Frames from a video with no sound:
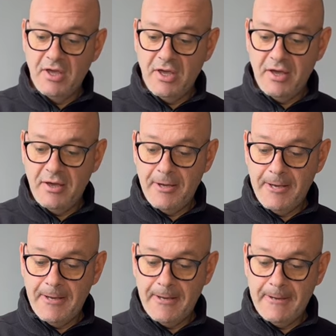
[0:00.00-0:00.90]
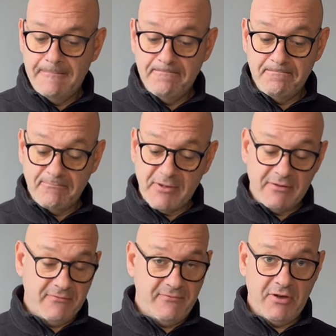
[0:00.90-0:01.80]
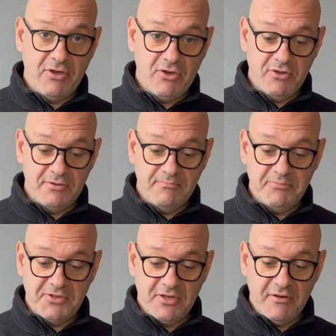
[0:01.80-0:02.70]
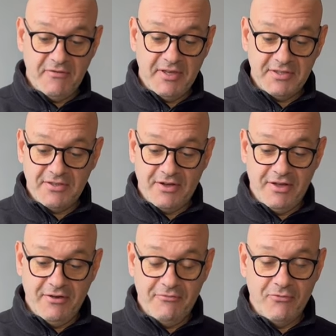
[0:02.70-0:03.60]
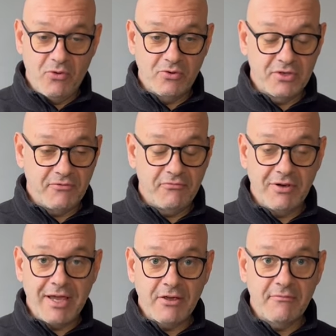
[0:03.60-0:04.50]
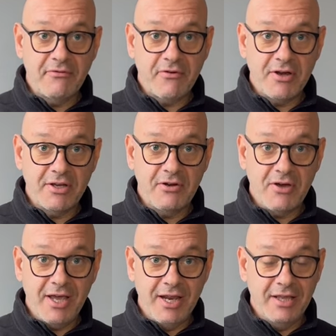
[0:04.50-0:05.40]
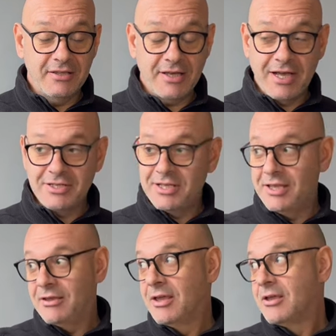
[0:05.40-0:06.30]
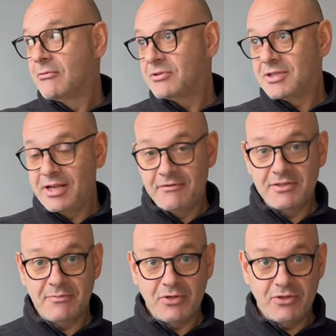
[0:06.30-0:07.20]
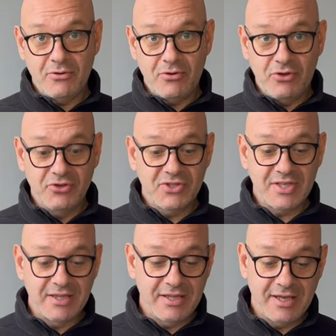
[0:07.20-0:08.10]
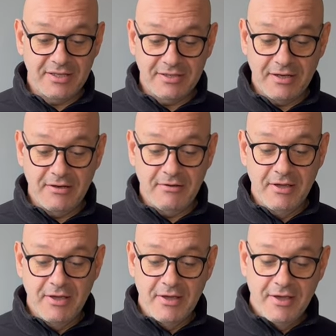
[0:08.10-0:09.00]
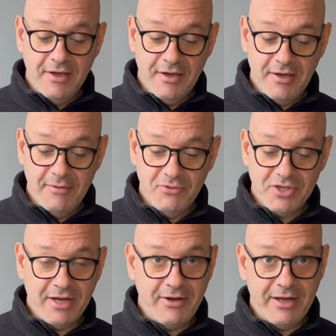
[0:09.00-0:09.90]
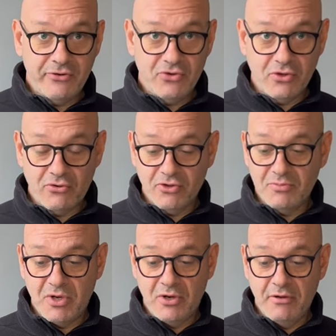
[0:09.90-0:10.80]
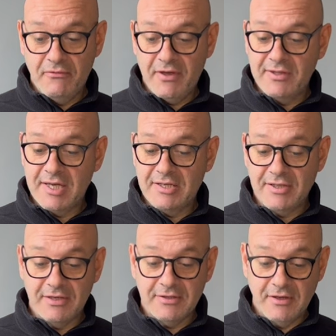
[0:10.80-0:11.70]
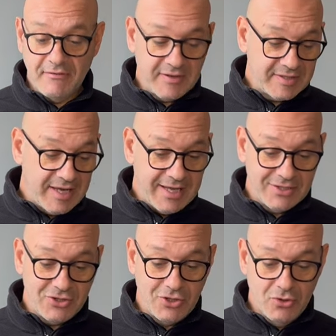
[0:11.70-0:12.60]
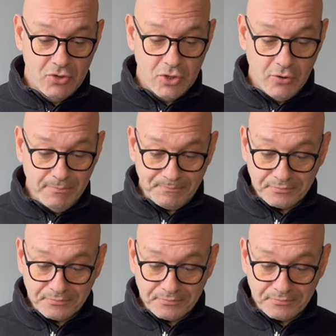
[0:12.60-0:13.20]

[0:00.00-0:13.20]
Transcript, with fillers: Um, very good service. I ordered late on Friday night and it actually was delivered to my door on Sunday. So um, shout out to Crossmyloof, fantastic service as usual.